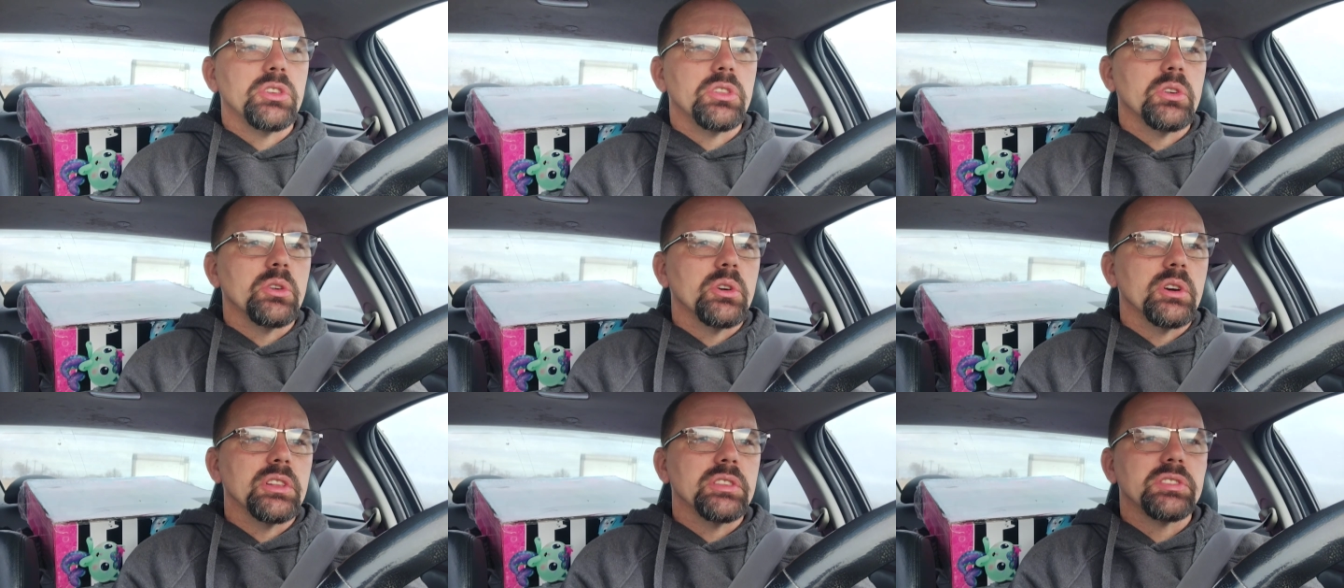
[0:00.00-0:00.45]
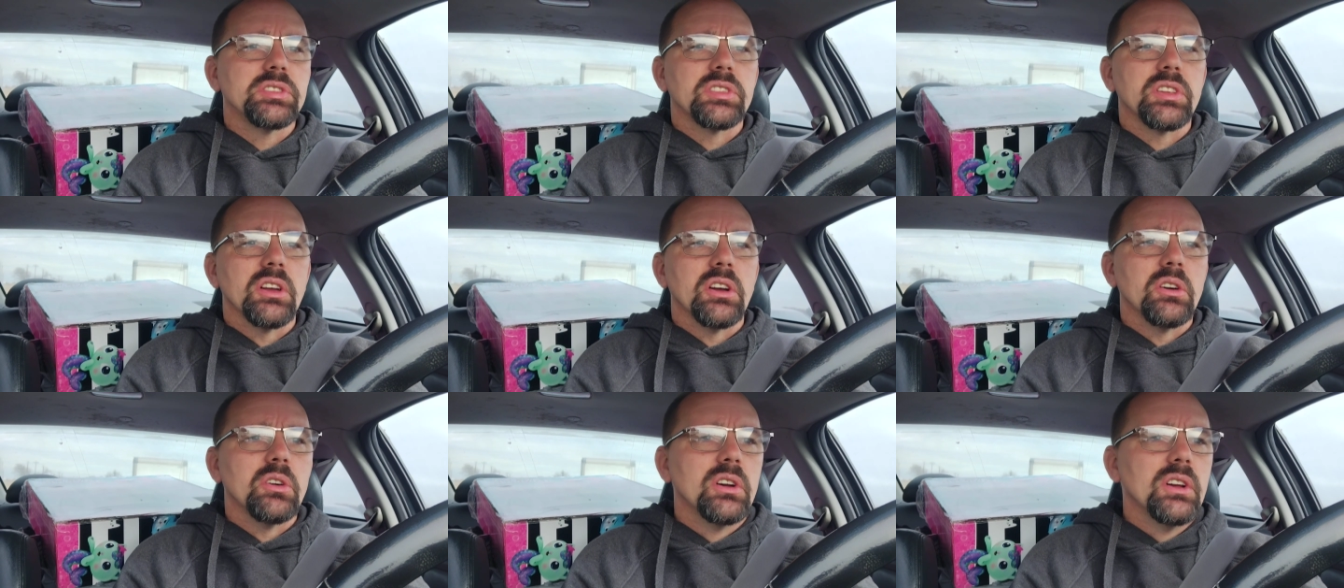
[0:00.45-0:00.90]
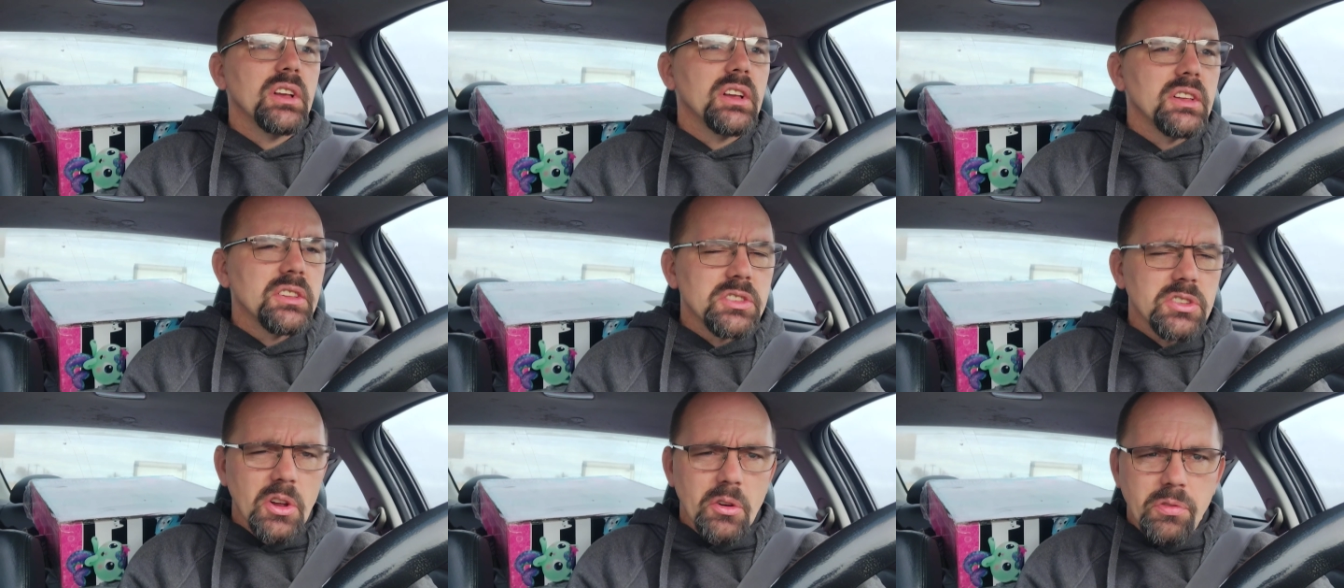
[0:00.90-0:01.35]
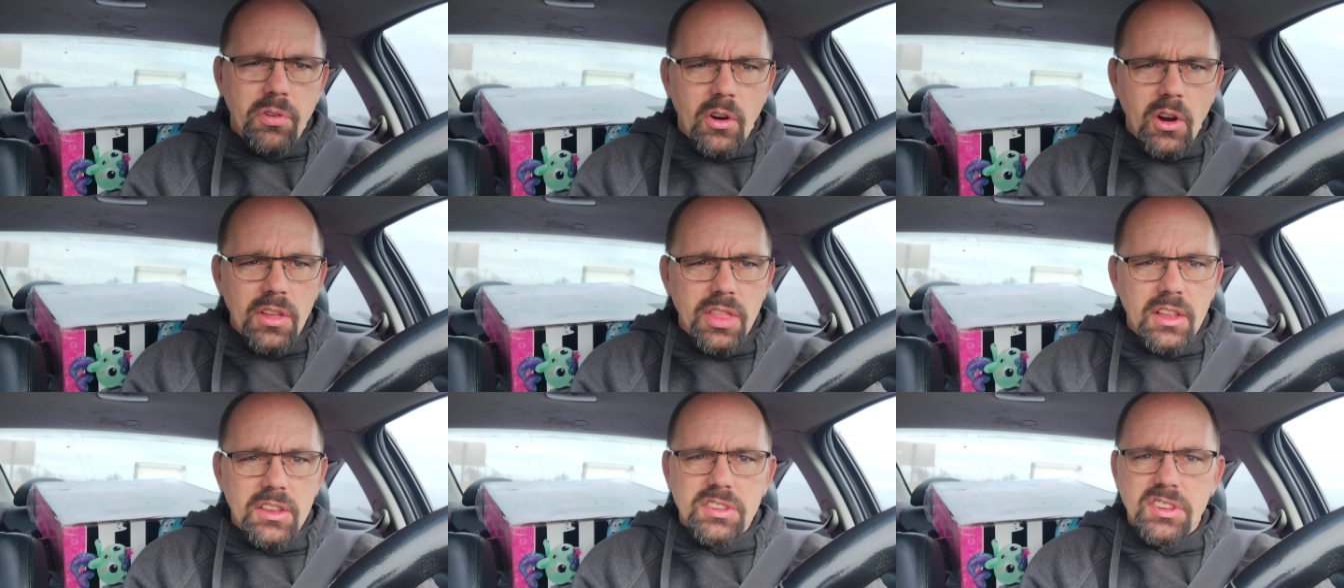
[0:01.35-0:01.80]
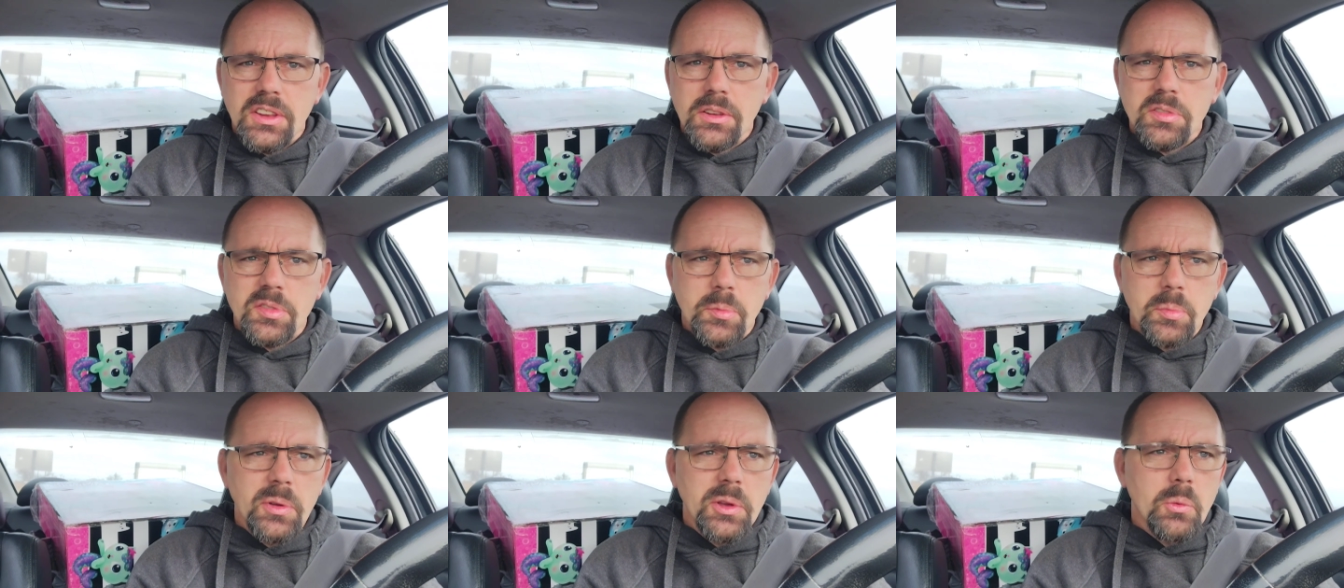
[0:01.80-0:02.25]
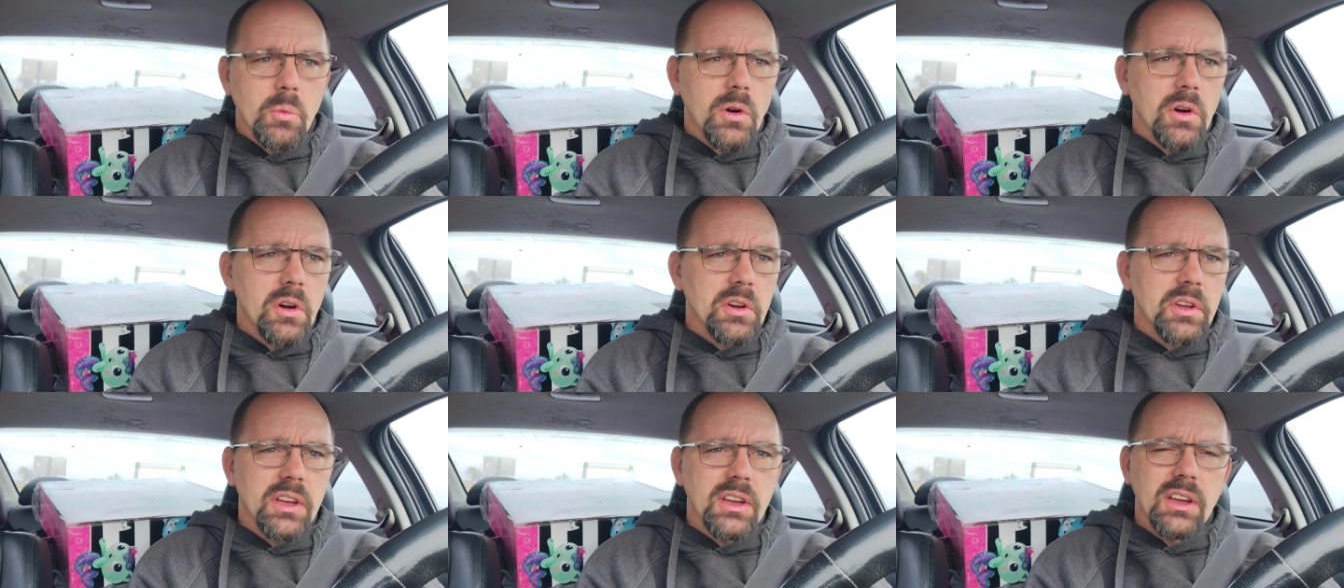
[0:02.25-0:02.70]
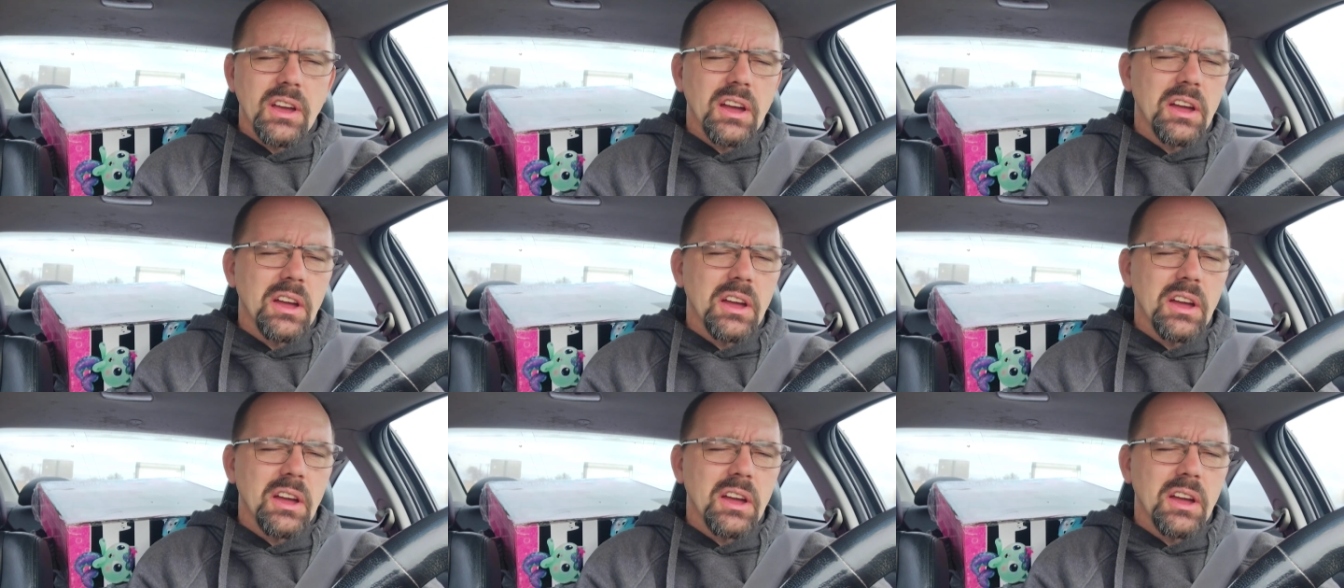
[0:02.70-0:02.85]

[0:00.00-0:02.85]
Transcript: do it. So, so far that seems to be working.